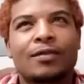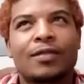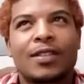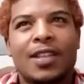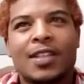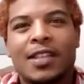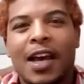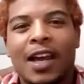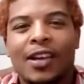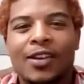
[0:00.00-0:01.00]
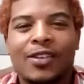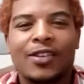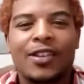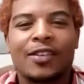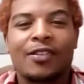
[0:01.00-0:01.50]
desired
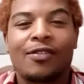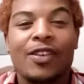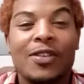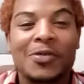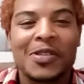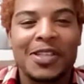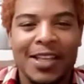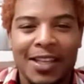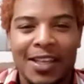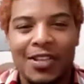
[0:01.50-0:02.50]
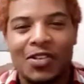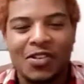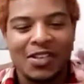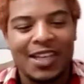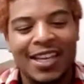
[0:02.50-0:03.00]
frequency that you're
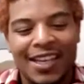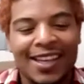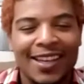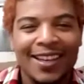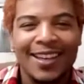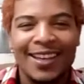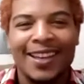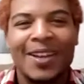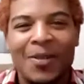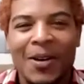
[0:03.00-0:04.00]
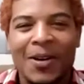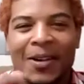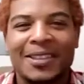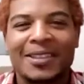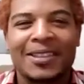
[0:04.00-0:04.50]
seeking in
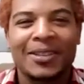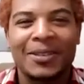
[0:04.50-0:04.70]
regards to